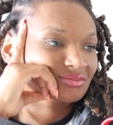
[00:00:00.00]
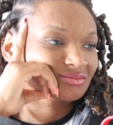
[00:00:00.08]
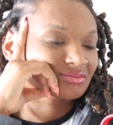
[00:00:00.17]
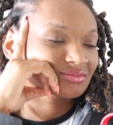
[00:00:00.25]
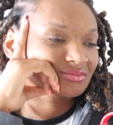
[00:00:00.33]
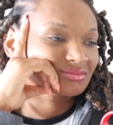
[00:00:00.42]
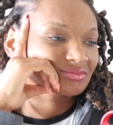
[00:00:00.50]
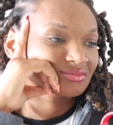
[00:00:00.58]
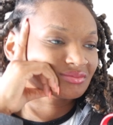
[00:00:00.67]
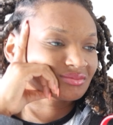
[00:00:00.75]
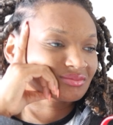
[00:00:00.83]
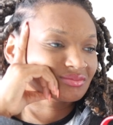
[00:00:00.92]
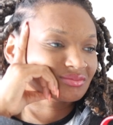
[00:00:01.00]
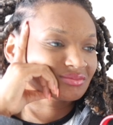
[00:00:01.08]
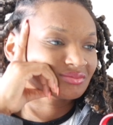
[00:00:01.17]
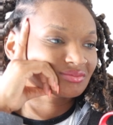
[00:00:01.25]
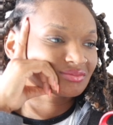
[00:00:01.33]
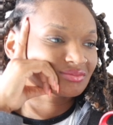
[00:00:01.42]

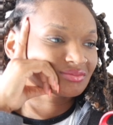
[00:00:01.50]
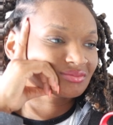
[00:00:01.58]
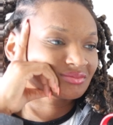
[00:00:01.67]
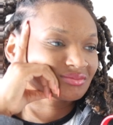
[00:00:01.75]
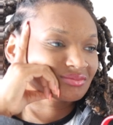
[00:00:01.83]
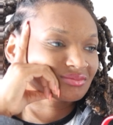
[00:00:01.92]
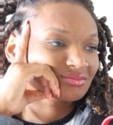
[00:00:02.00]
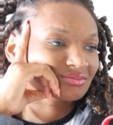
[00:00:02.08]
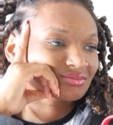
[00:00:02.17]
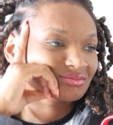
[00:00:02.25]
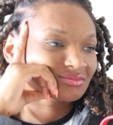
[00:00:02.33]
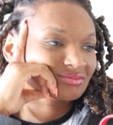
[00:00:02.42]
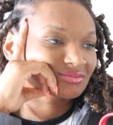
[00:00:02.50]
(silent)